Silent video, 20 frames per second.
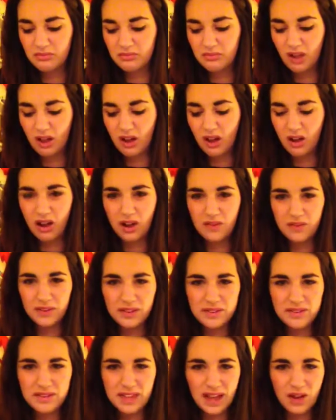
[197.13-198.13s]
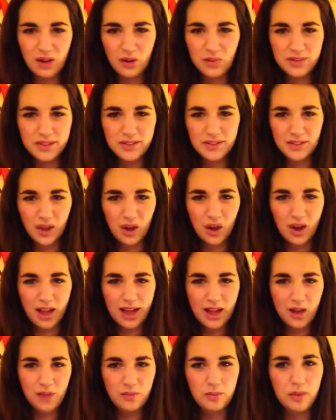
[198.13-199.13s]
I think it's obviously the
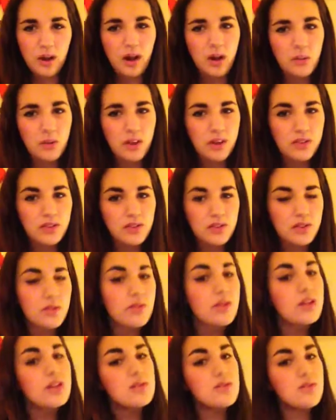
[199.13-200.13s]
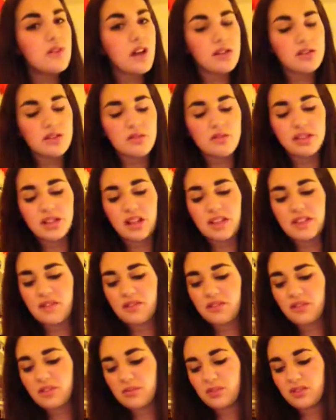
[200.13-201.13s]
album artwork that's on the front of it, I don't really like that
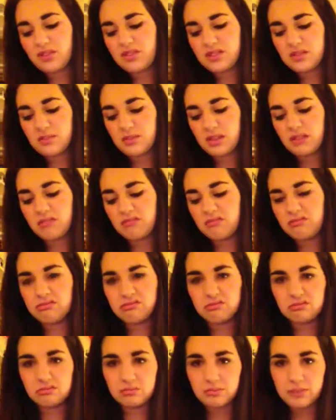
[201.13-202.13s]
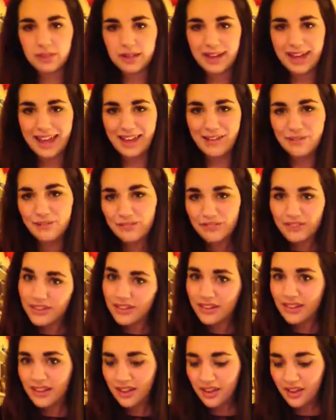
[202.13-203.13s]
very much, it's a bit naff,
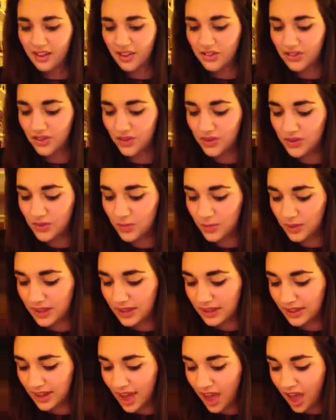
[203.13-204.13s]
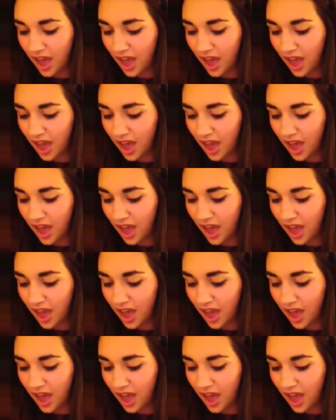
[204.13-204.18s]
so to speak.